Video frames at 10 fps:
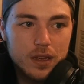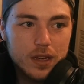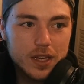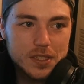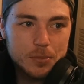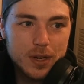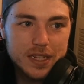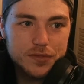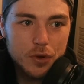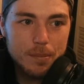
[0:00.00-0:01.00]
Customer
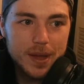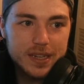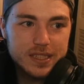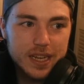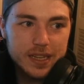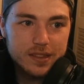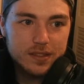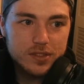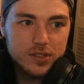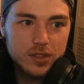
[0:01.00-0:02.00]
asked for a Betta tank
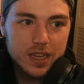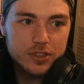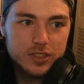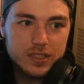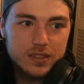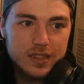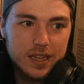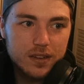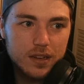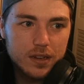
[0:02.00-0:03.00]
so that
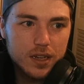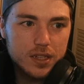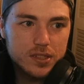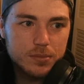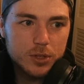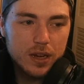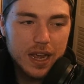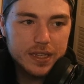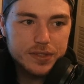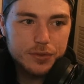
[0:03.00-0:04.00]
customer
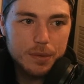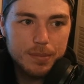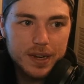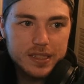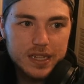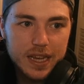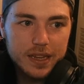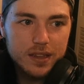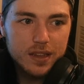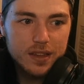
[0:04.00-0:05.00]
asked for a Betta
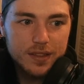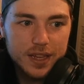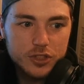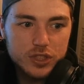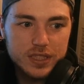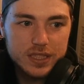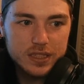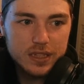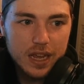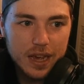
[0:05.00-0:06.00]
tank that she
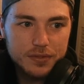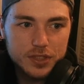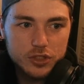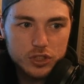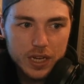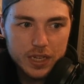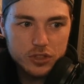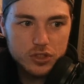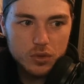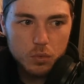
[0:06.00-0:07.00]
didn't have to
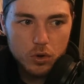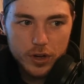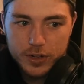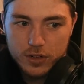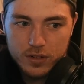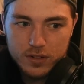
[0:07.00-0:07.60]
change the water.